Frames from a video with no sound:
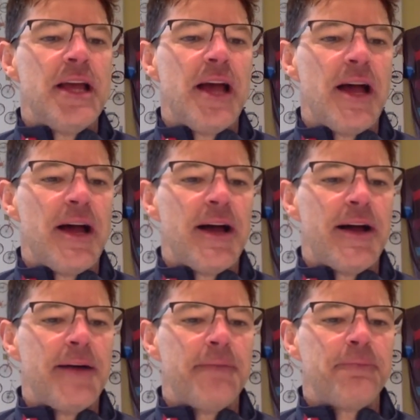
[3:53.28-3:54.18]

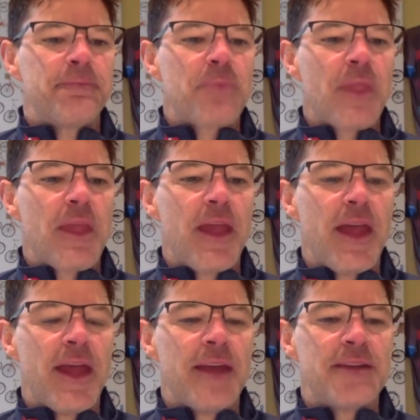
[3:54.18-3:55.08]

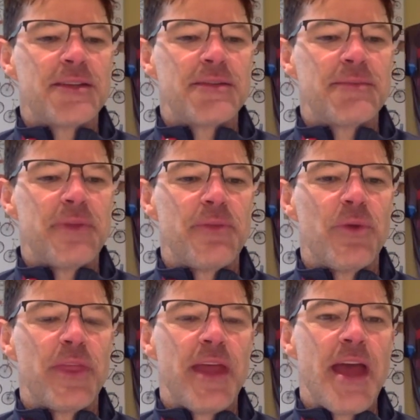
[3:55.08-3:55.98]
But
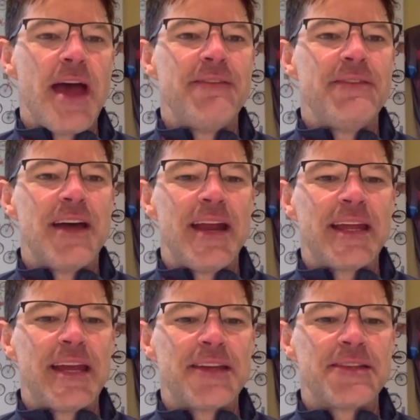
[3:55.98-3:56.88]
what they have done, I
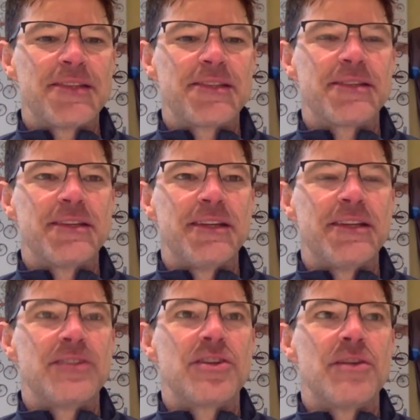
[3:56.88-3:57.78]
guess,
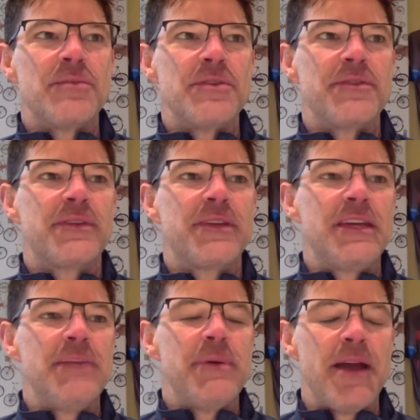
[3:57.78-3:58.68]
in terms of
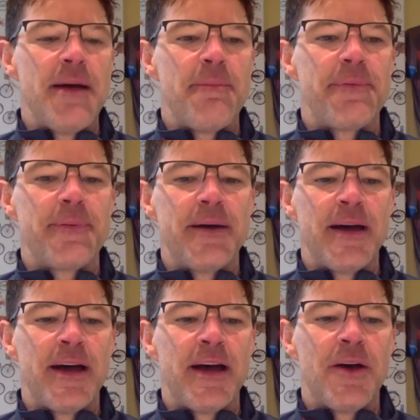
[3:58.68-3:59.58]
keeping up
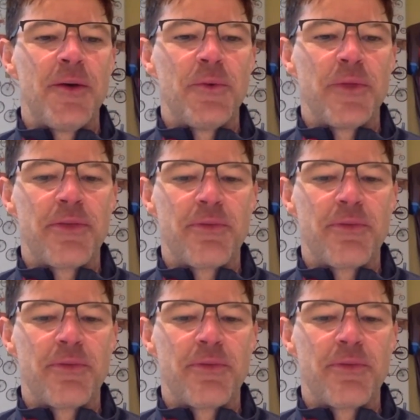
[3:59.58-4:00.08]
with